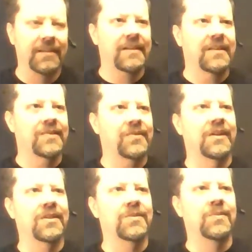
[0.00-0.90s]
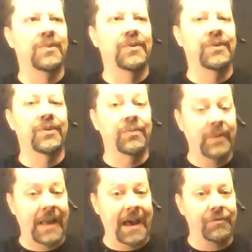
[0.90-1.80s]
So here's what we'll do. We
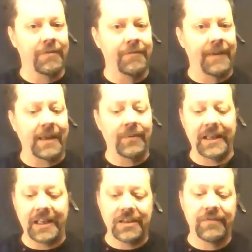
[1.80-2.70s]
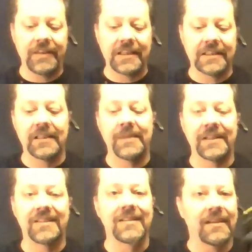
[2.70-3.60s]
have to evaluate each of these
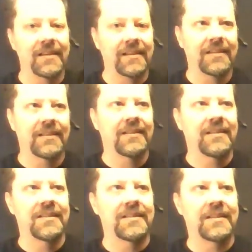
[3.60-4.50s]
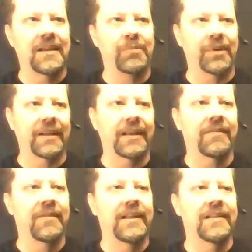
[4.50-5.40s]
limits separately.
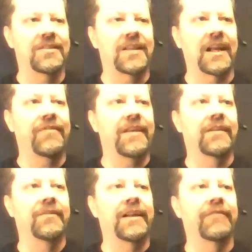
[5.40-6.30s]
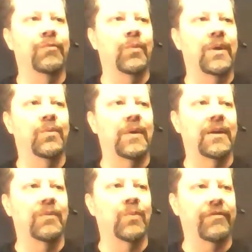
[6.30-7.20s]
Instead of integrating from 1 to 1,
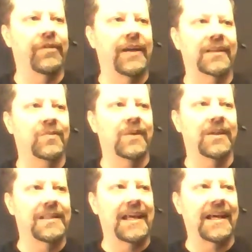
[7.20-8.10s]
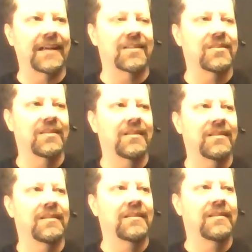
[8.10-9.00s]
1 over x squared dx,
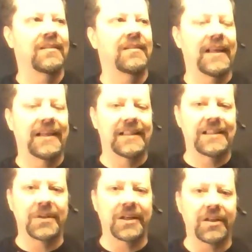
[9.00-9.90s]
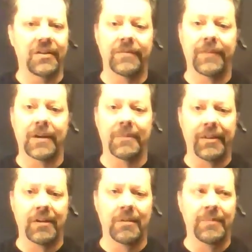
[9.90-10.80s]
and attempting to use the fundamental
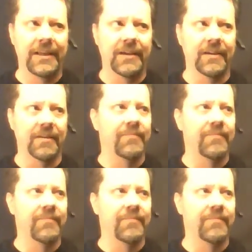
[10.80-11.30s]
theorem here,